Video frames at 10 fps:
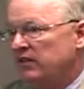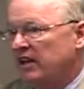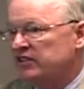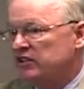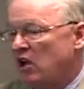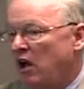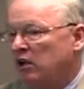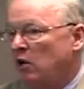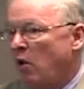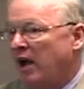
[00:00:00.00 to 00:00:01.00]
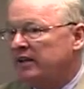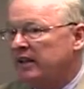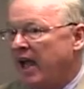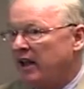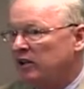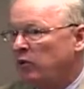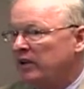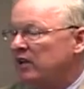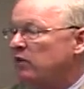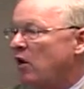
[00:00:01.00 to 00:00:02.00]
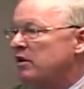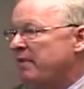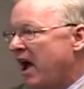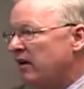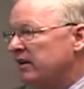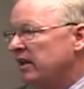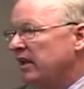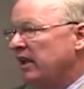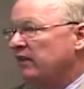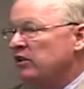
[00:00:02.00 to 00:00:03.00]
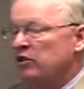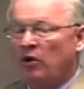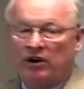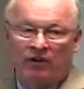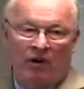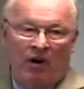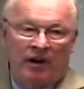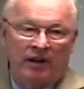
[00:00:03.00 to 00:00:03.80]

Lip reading: That, as Atal Gawande eloquently wrote about in the New Yorker